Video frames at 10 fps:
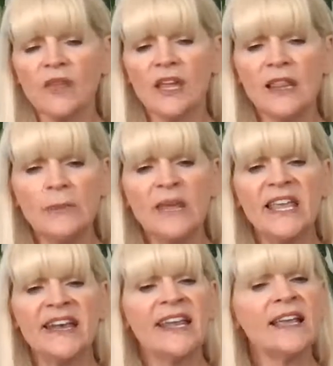In the
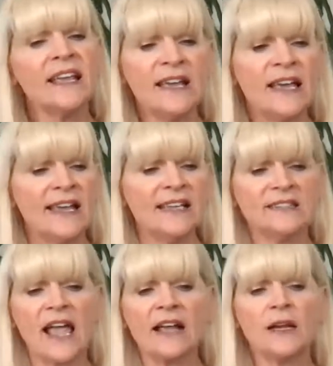beginning,
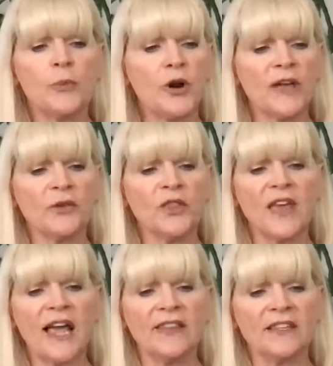he's not going to put
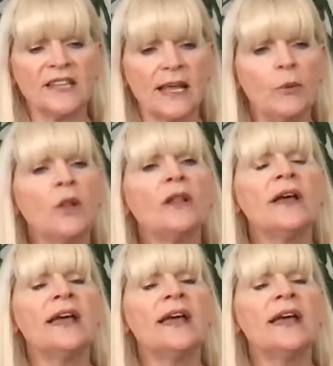everything on the table.